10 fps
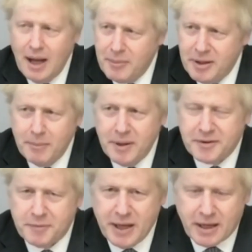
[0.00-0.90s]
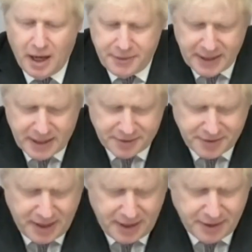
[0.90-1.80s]
I mean, Mr. Speaker, I think
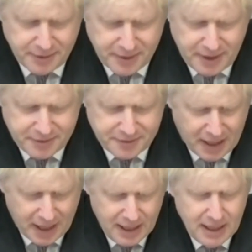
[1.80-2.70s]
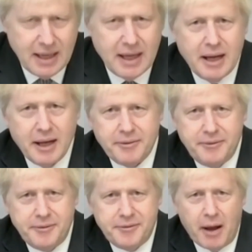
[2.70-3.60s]
it's
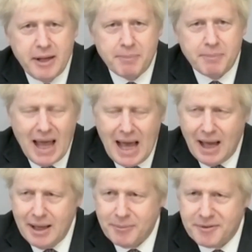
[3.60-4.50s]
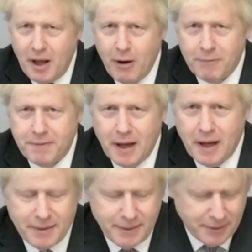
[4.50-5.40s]
Tony Blair himself,
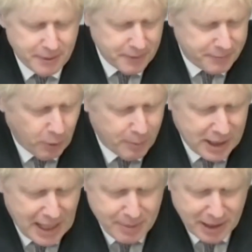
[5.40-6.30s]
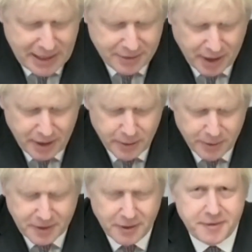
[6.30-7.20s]
the former Labour leader, who
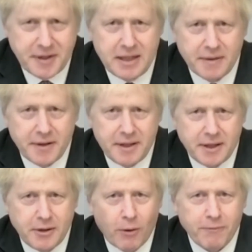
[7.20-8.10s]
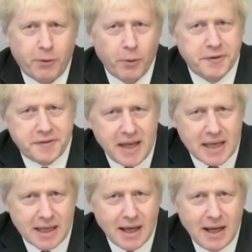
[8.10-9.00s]
has conceded that he did not
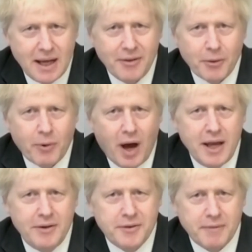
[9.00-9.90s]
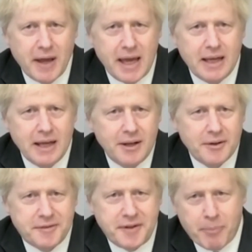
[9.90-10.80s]
foresee the rise of
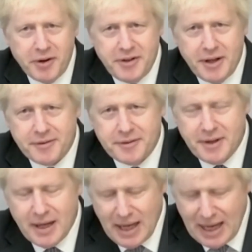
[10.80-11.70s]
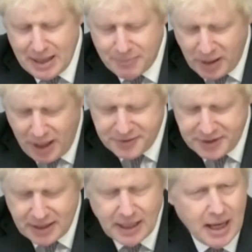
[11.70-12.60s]
a separatist
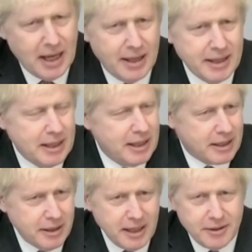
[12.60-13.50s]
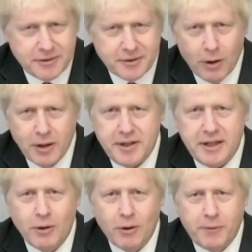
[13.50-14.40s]
party in Scotland. He
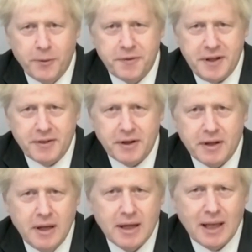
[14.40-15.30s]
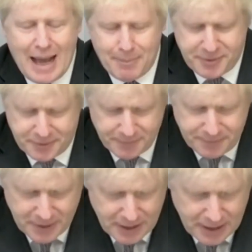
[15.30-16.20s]
did not foresee the collapse
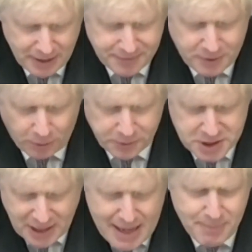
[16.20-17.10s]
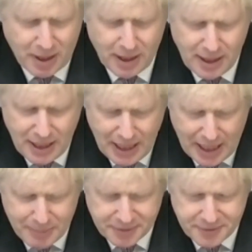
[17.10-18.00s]
of Scottish Labour.
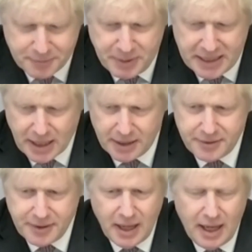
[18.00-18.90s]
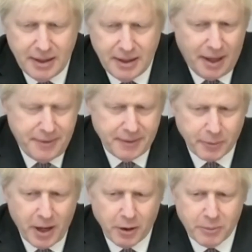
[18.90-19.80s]
Mr. Speaker, and I think
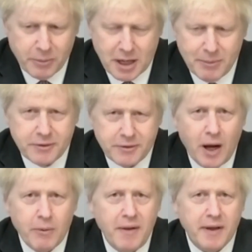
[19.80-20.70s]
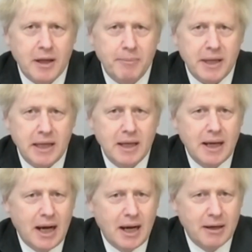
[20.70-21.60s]
the Right Honourable Gentleman is quite right. There can
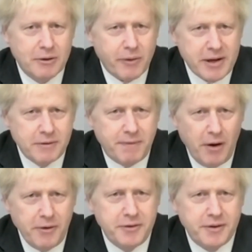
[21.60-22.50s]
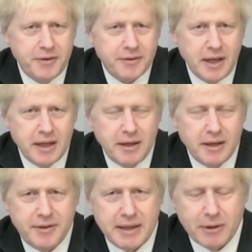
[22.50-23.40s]
be great advantages
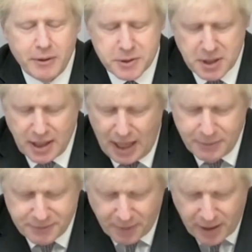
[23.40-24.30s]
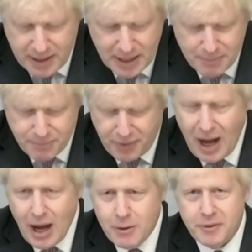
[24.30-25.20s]
in devolution, and I was very
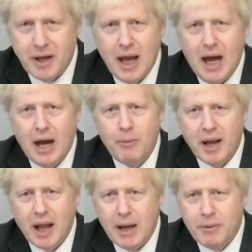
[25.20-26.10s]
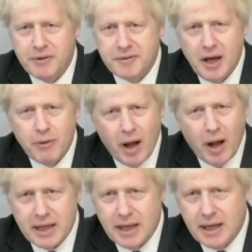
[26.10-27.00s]
proud when I was
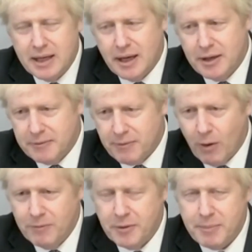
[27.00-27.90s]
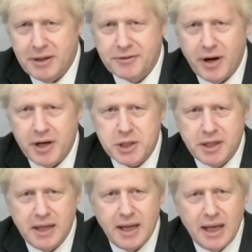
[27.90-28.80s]
running a devolved
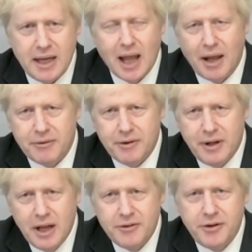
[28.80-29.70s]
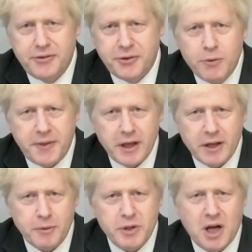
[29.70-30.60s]
administration in London to do
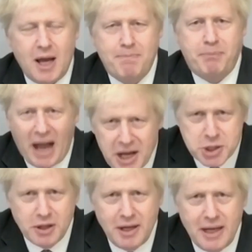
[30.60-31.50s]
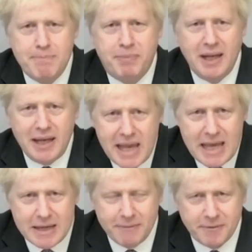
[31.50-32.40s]
things in which I passionately
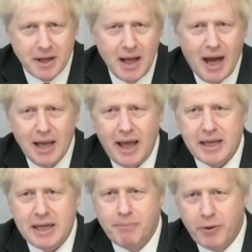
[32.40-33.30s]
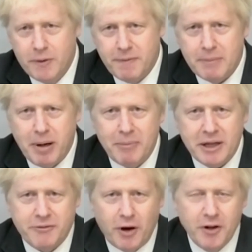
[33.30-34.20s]
believed, like improving
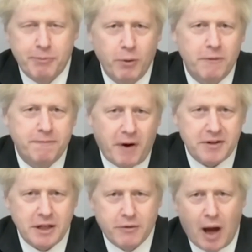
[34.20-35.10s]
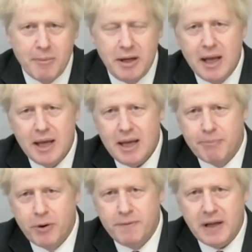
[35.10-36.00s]
public transport and fighting crime and
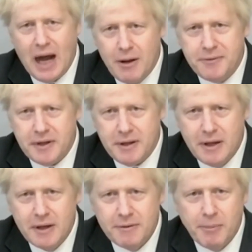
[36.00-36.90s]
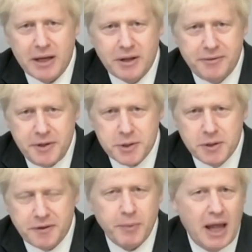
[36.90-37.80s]
improving housing for my
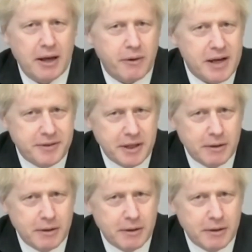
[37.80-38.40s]
constituents, and we had a great